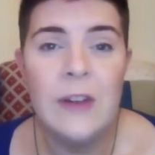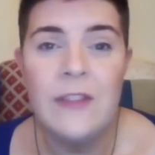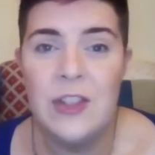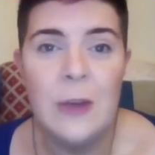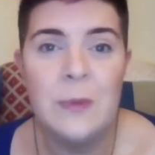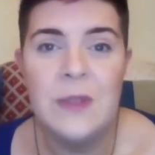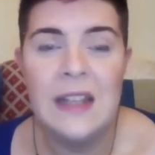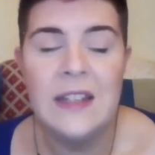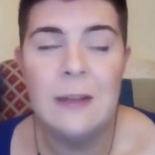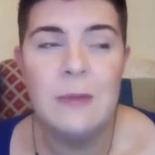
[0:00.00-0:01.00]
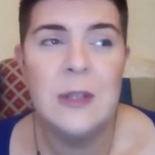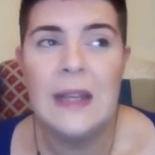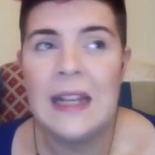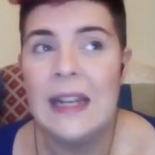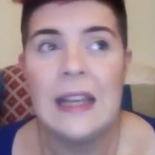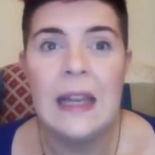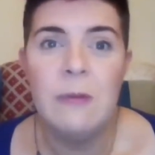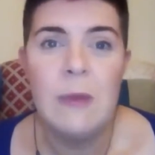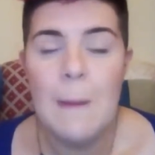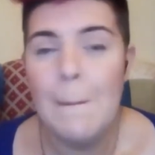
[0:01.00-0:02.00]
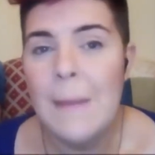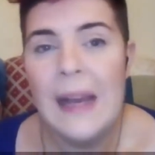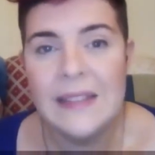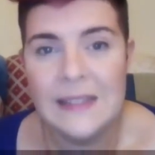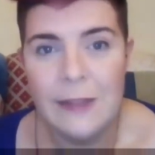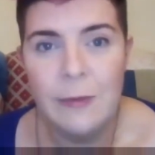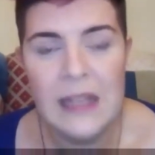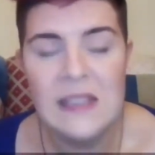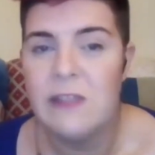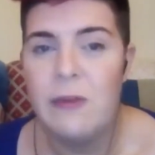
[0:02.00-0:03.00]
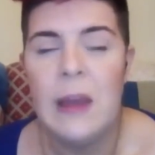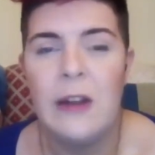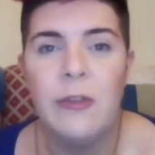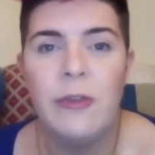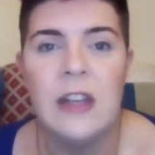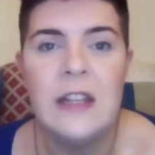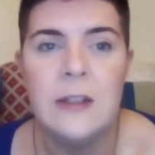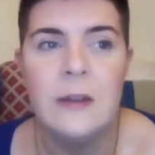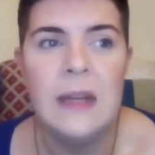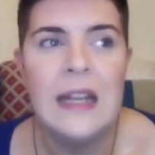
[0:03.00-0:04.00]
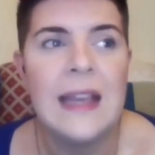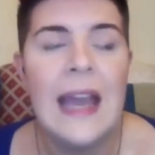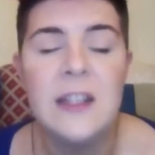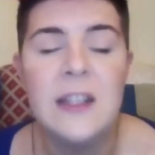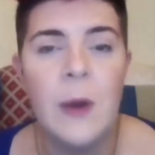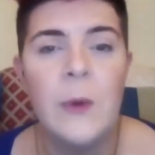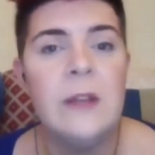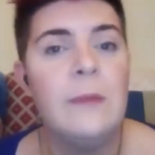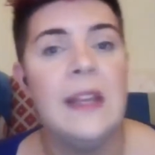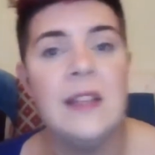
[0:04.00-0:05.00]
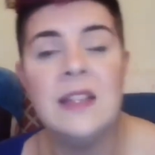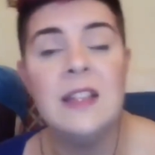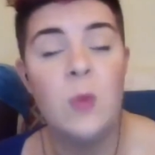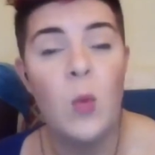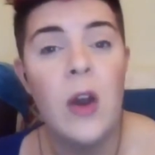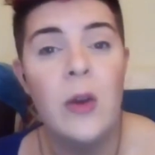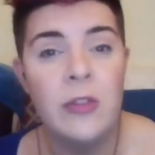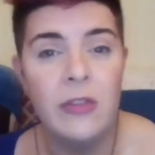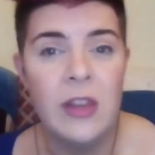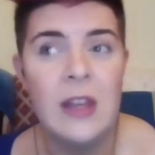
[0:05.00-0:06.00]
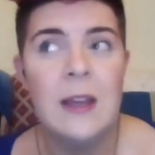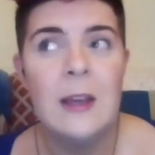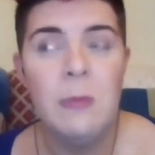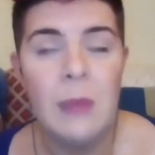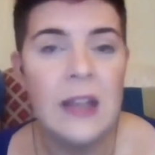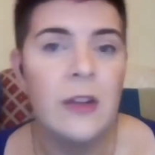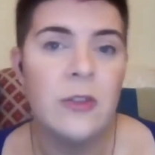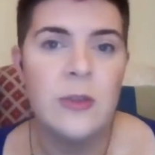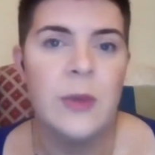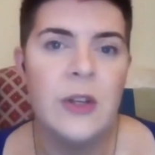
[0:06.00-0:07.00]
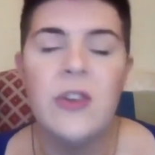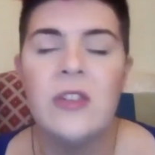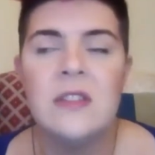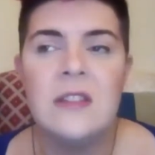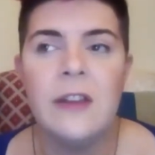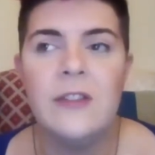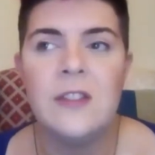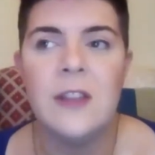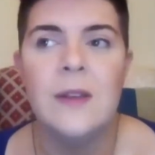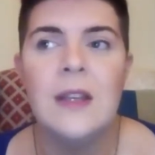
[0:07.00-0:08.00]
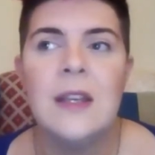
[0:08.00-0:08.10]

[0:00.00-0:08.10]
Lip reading: of the jobs I ended up doing, and it gave me a massive, massive amount of freedom, and it catapulted me into this world of being an entrepreneur and stuff. So